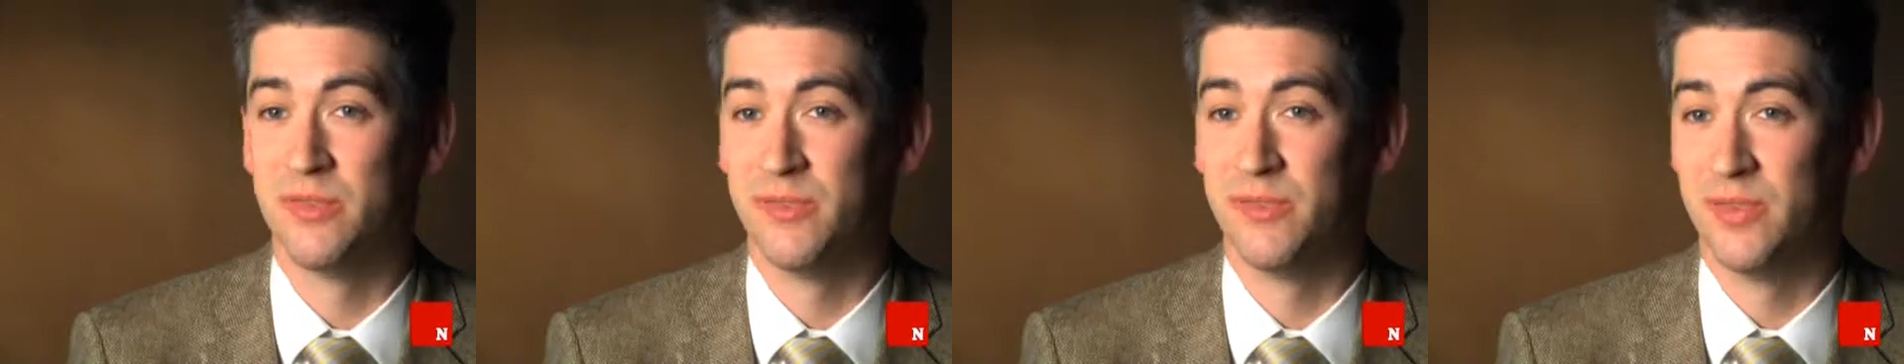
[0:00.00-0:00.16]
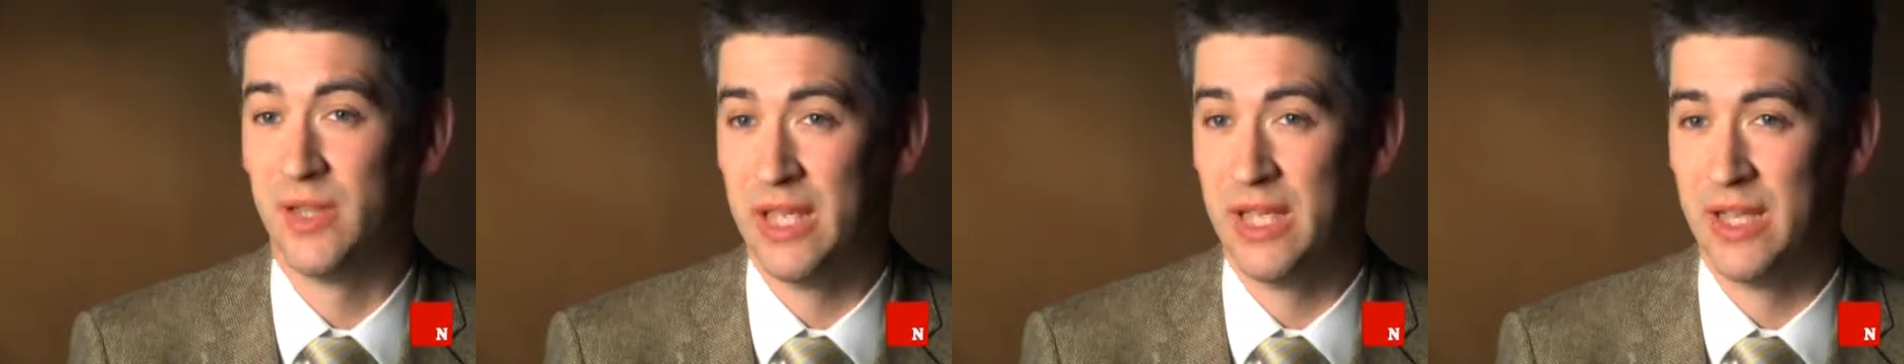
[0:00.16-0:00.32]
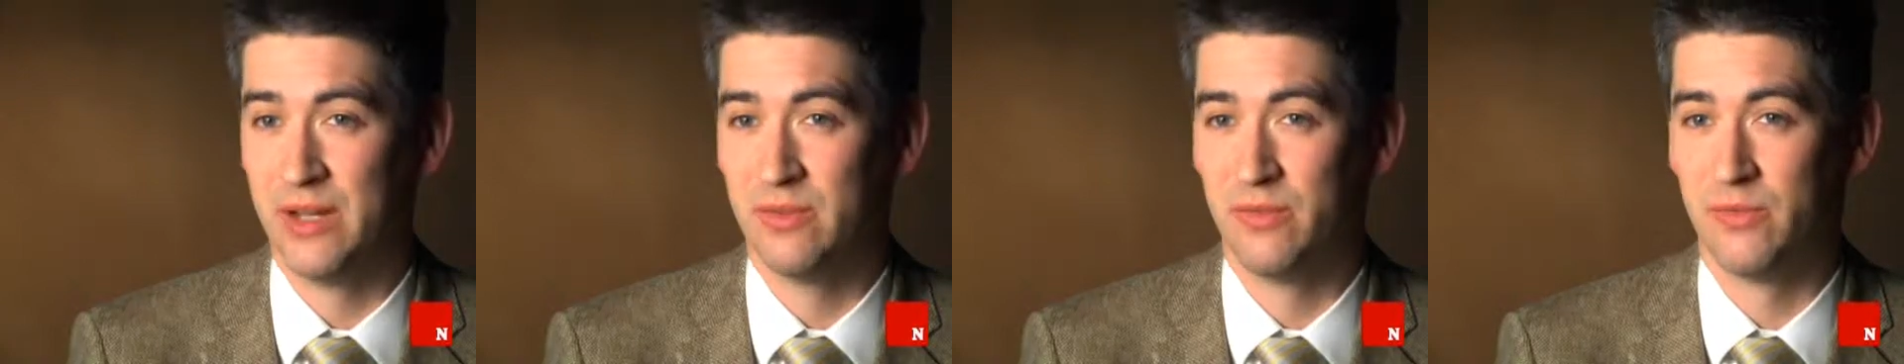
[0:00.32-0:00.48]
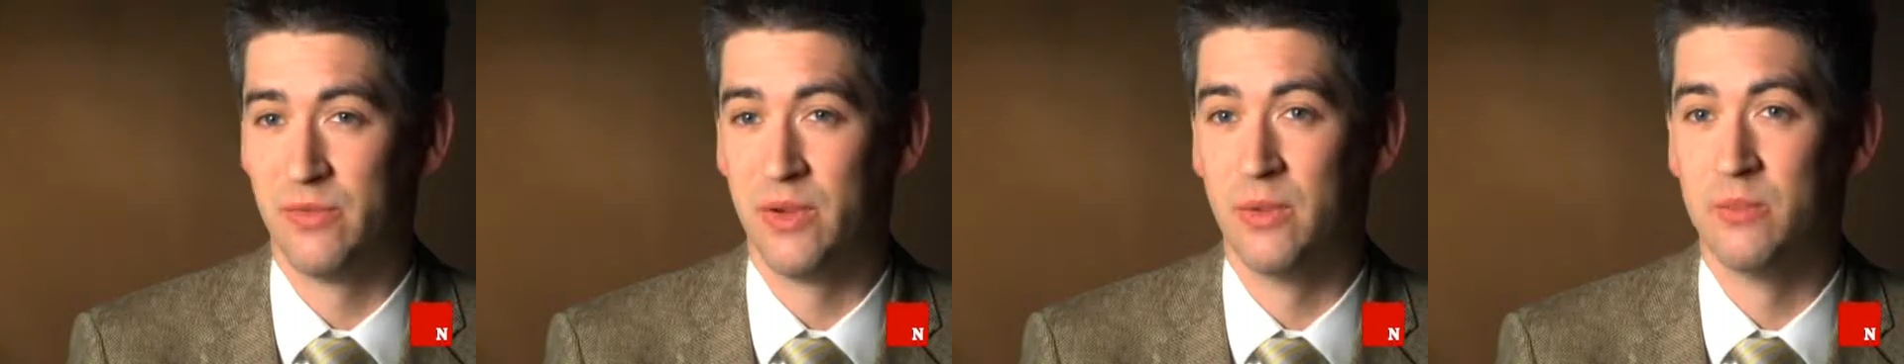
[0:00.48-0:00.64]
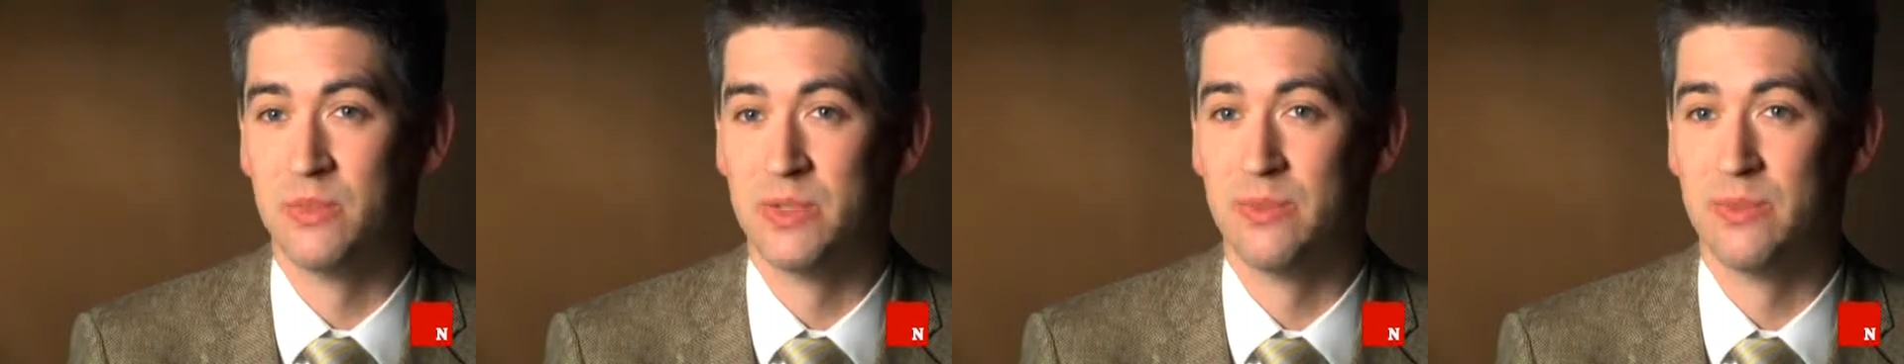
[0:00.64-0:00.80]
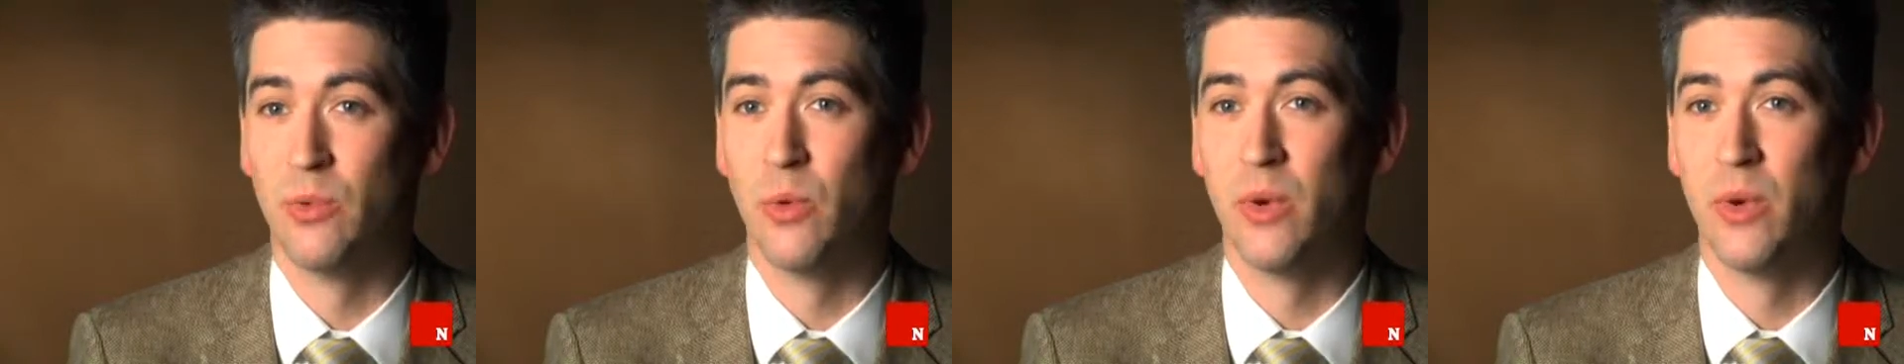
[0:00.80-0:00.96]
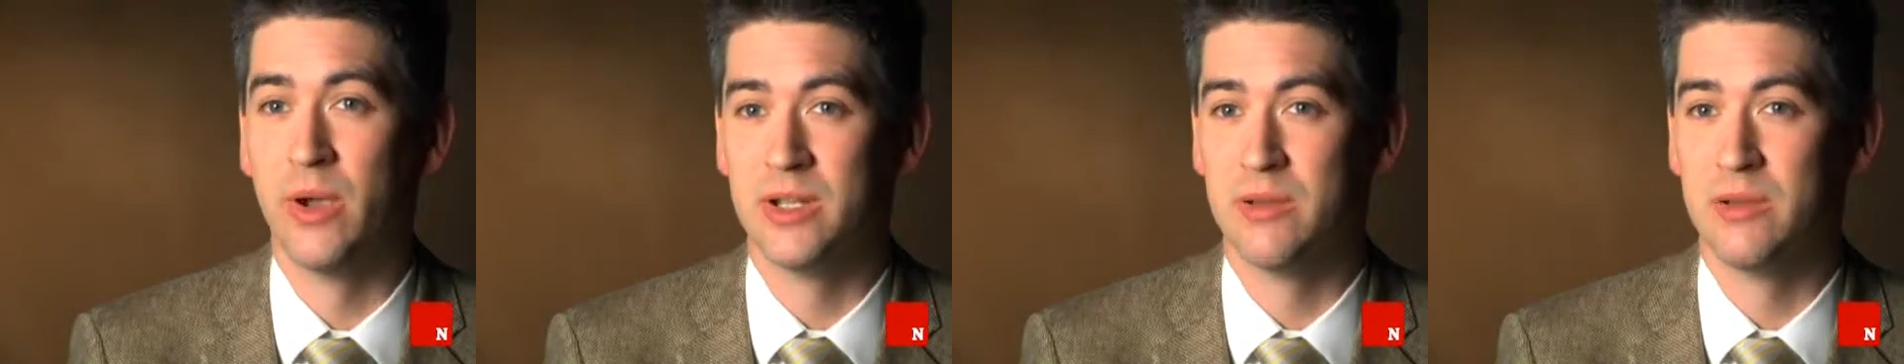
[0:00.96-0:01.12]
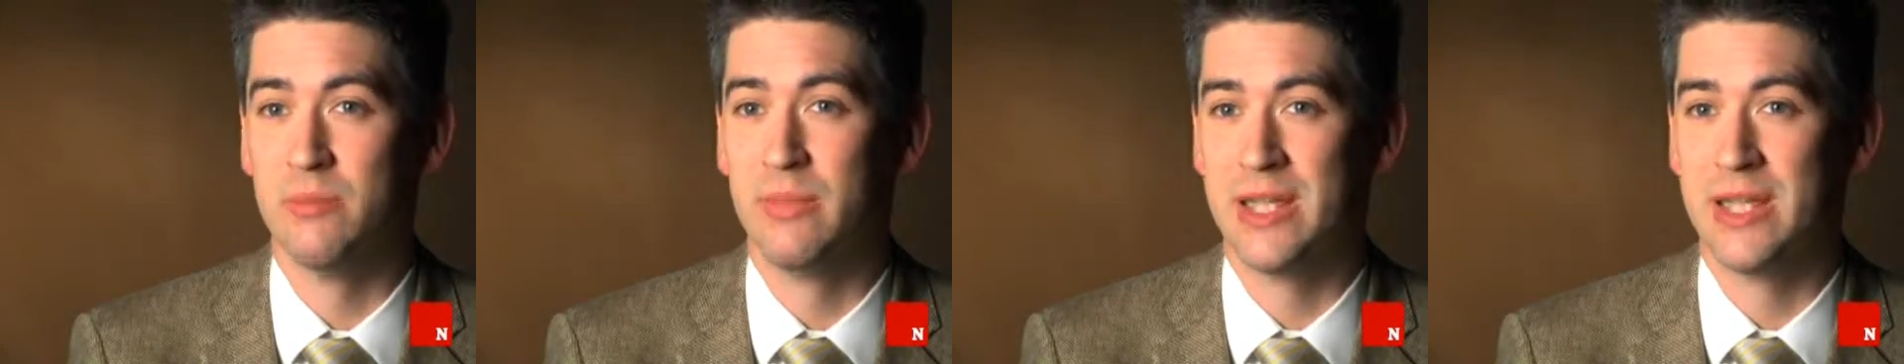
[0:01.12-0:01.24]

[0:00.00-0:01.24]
flight from Des Moines to